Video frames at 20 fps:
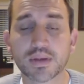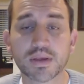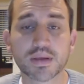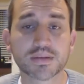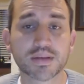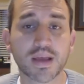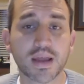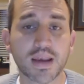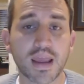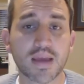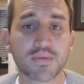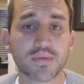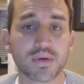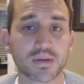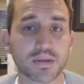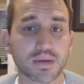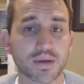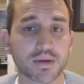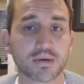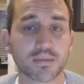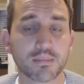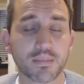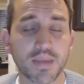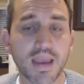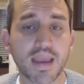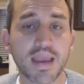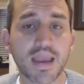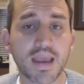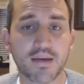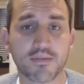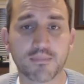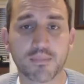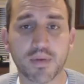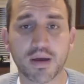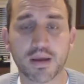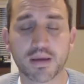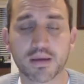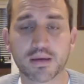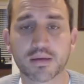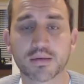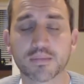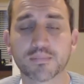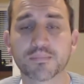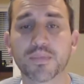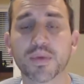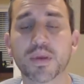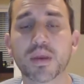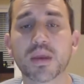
because not every leader may have buy-in,